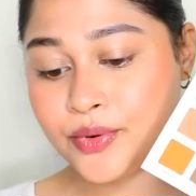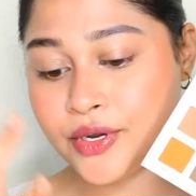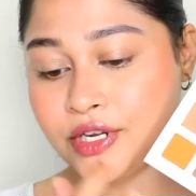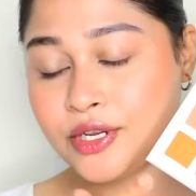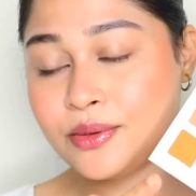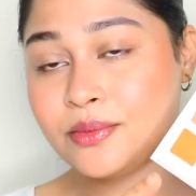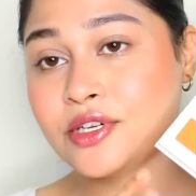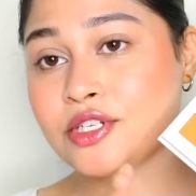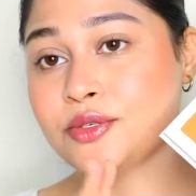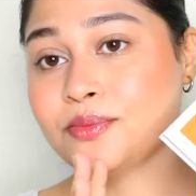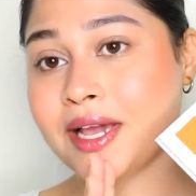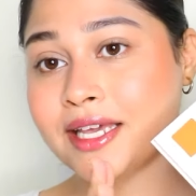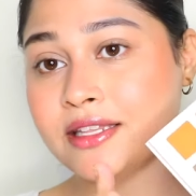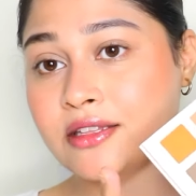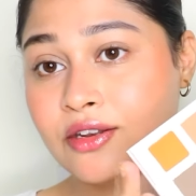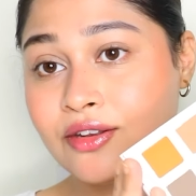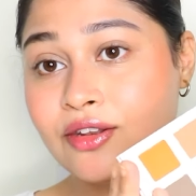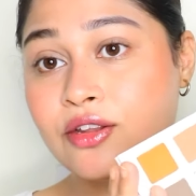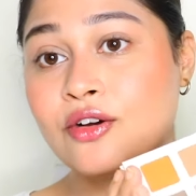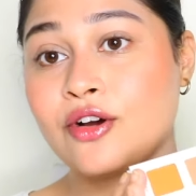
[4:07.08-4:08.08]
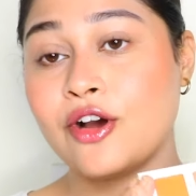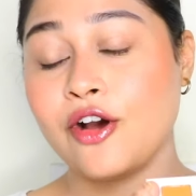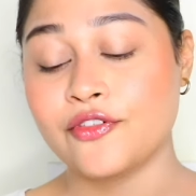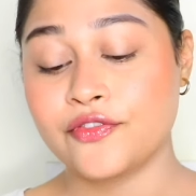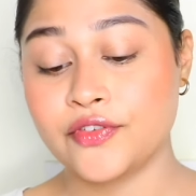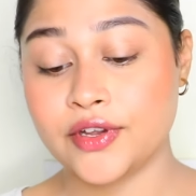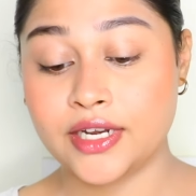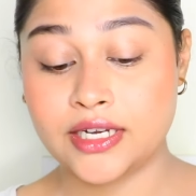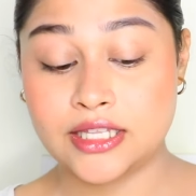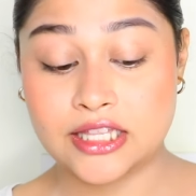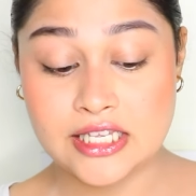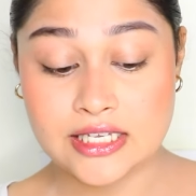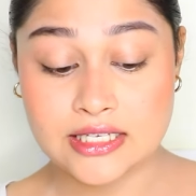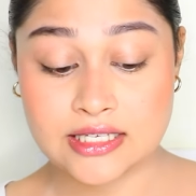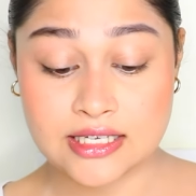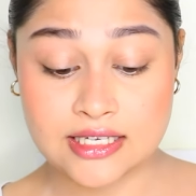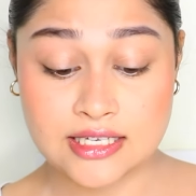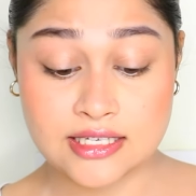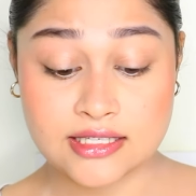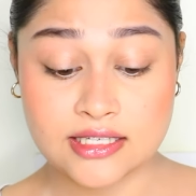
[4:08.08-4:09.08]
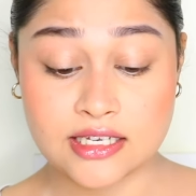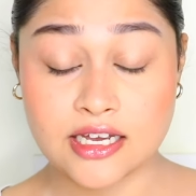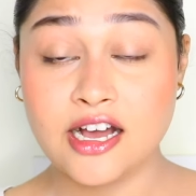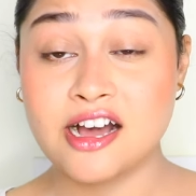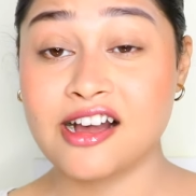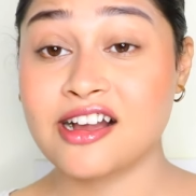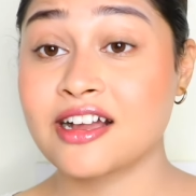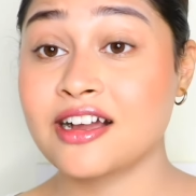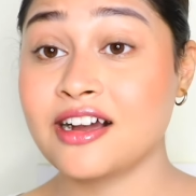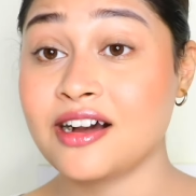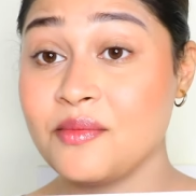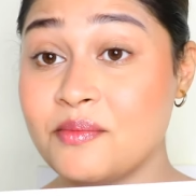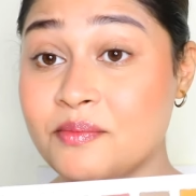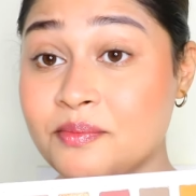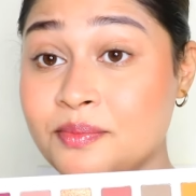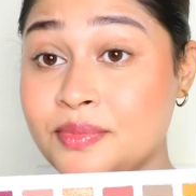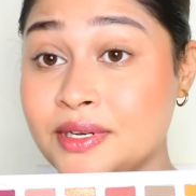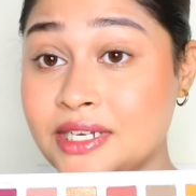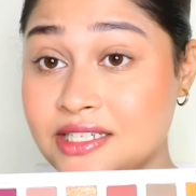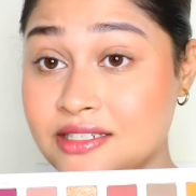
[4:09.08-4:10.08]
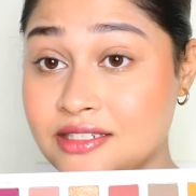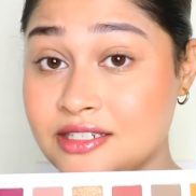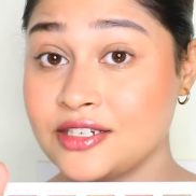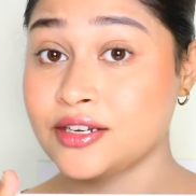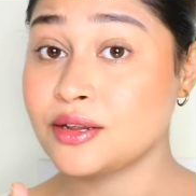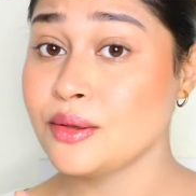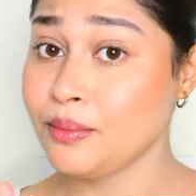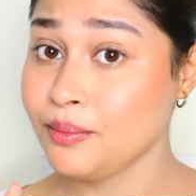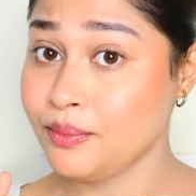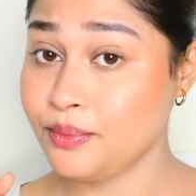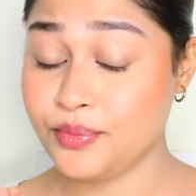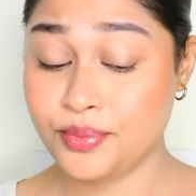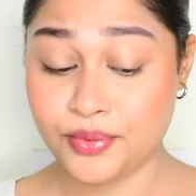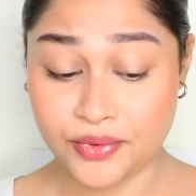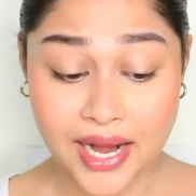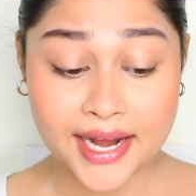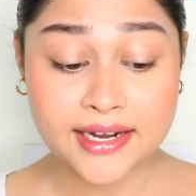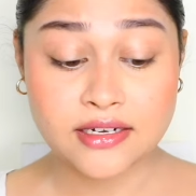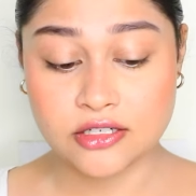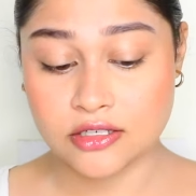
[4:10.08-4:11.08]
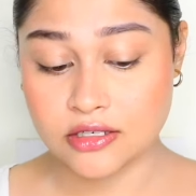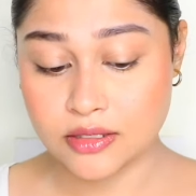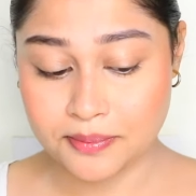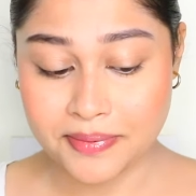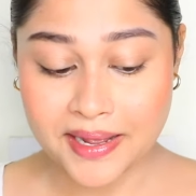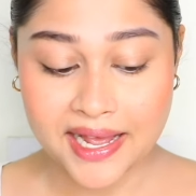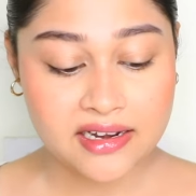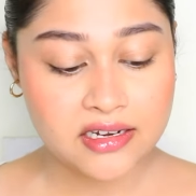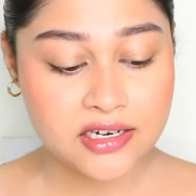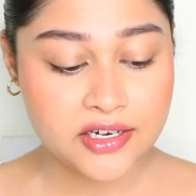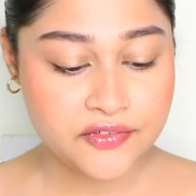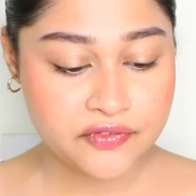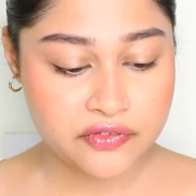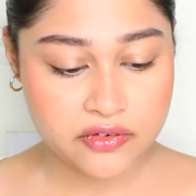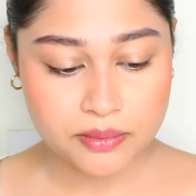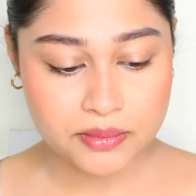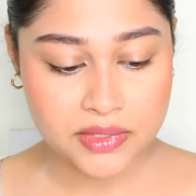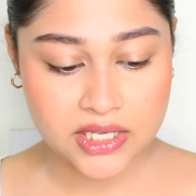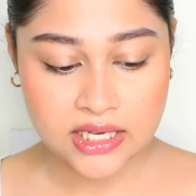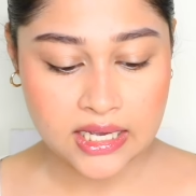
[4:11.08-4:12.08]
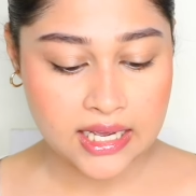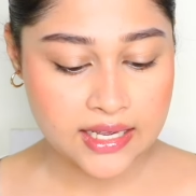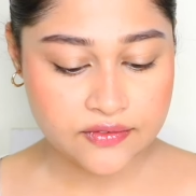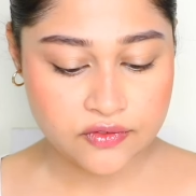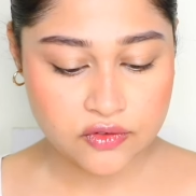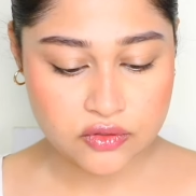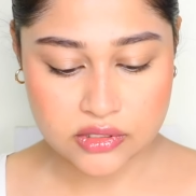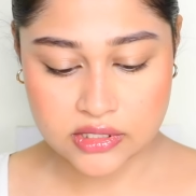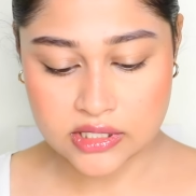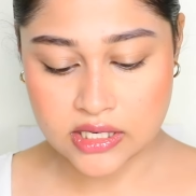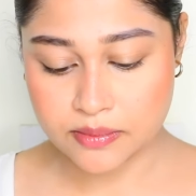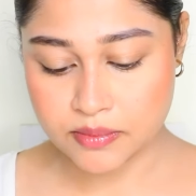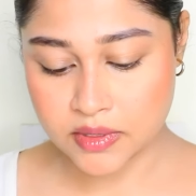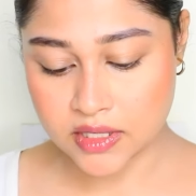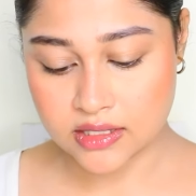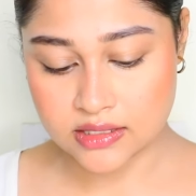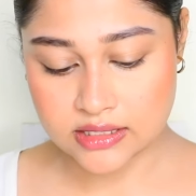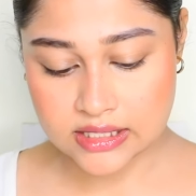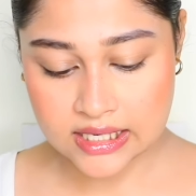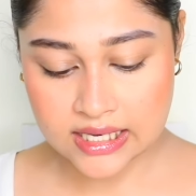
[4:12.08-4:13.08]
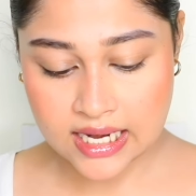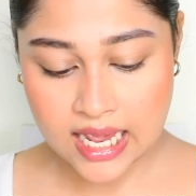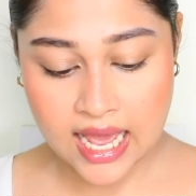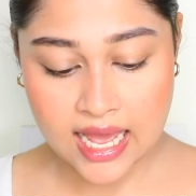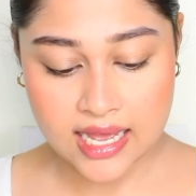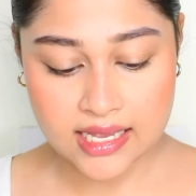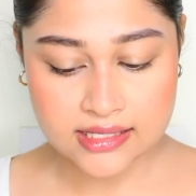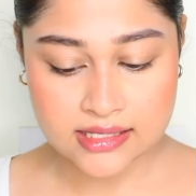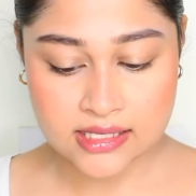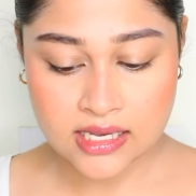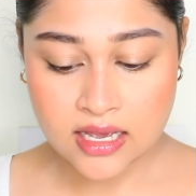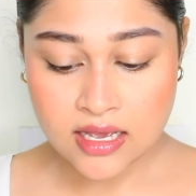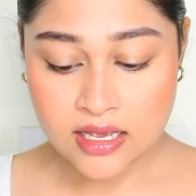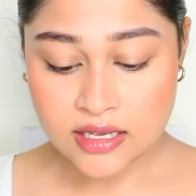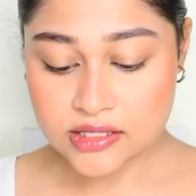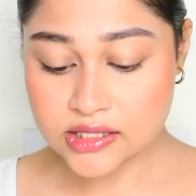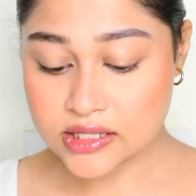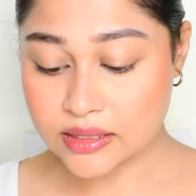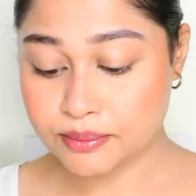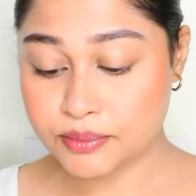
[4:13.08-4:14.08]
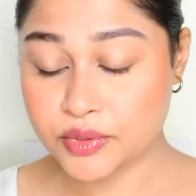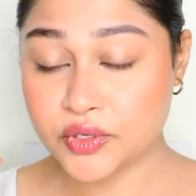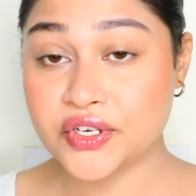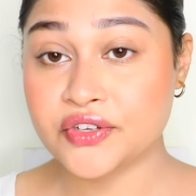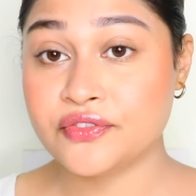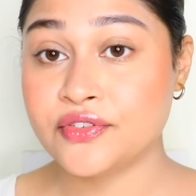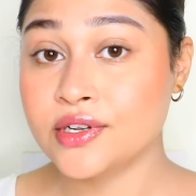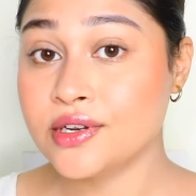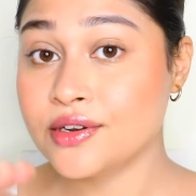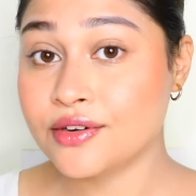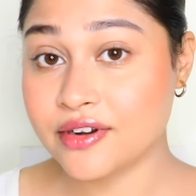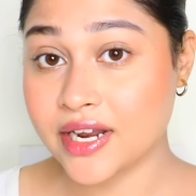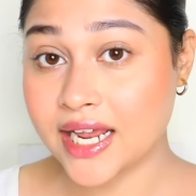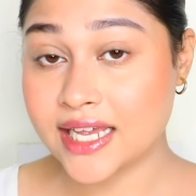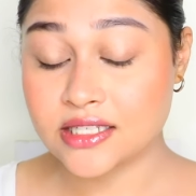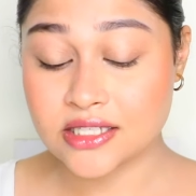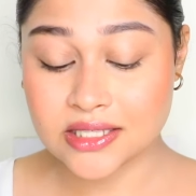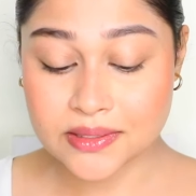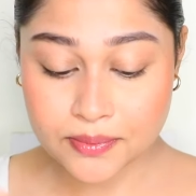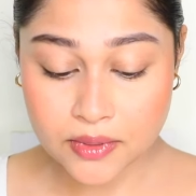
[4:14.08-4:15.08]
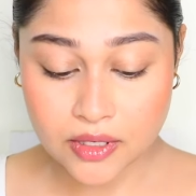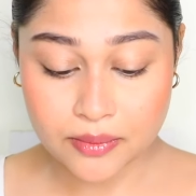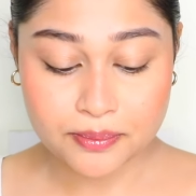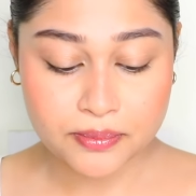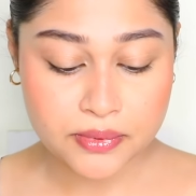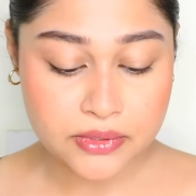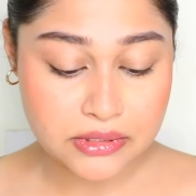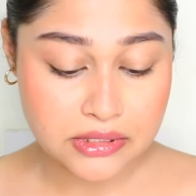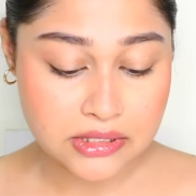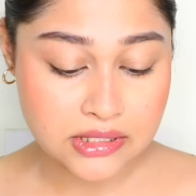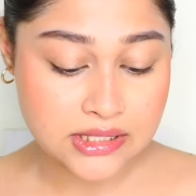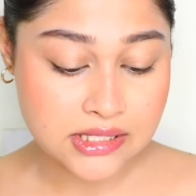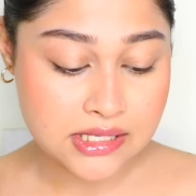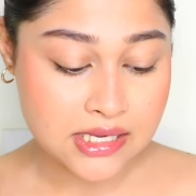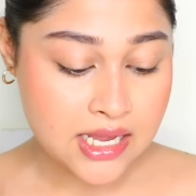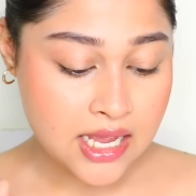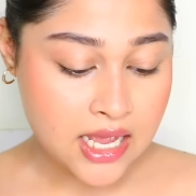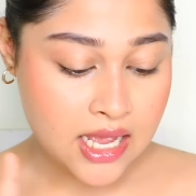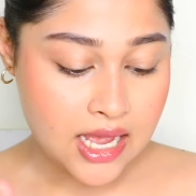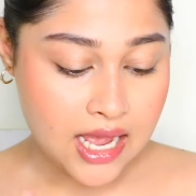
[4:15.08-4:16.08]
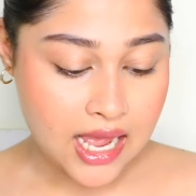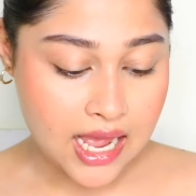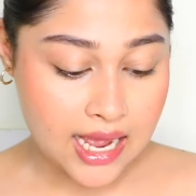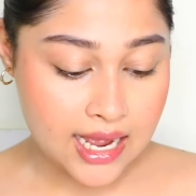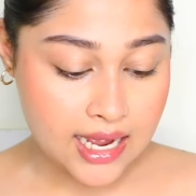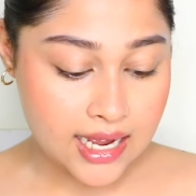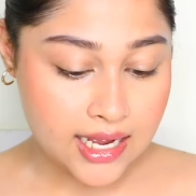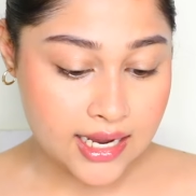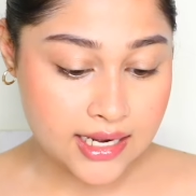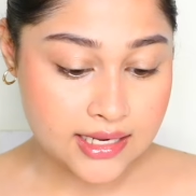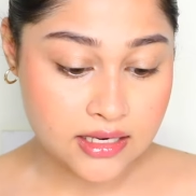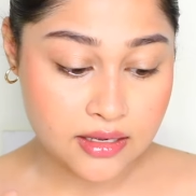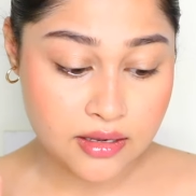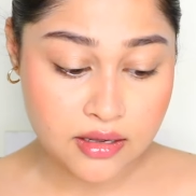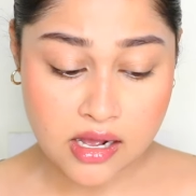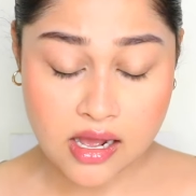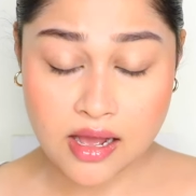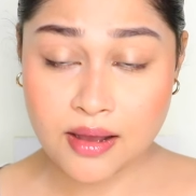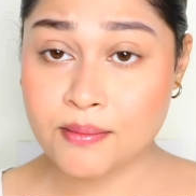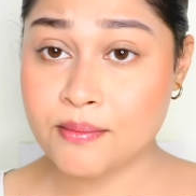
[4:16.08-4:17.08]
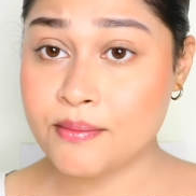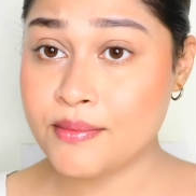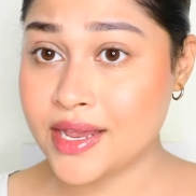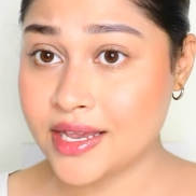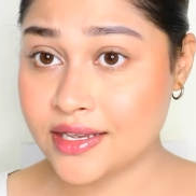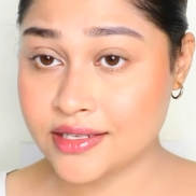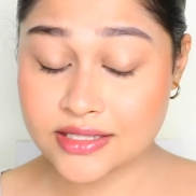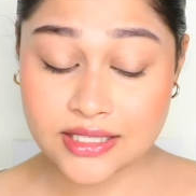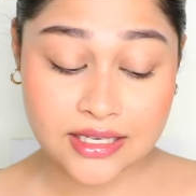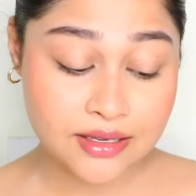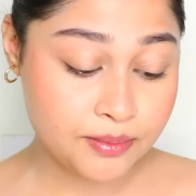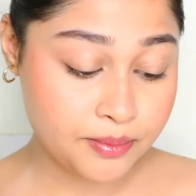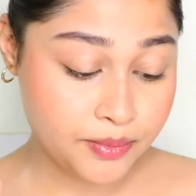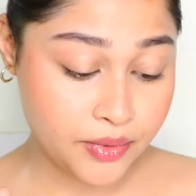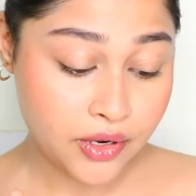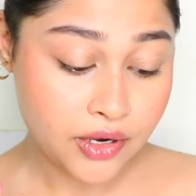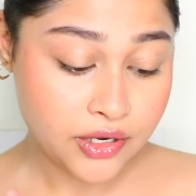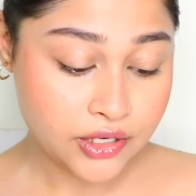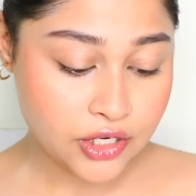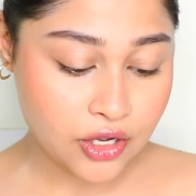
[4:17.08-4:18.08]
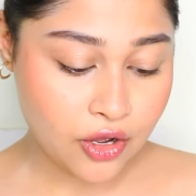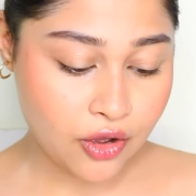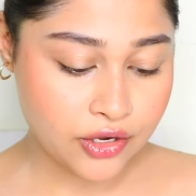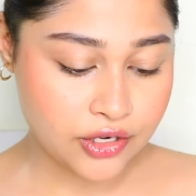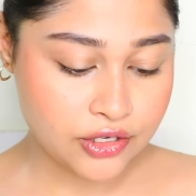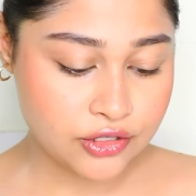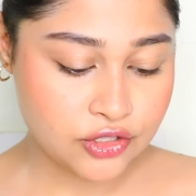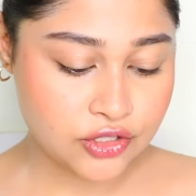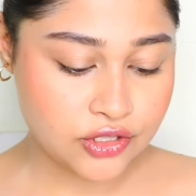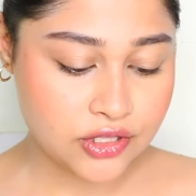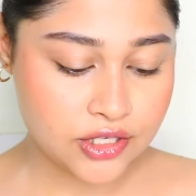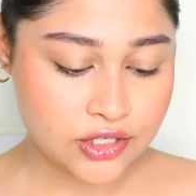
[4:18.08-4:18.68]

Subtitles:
Pretty much by the look of it, this is a complete bridal palette for me, I would say, because it has some beautiful reds, purples, and amazing burnt orange.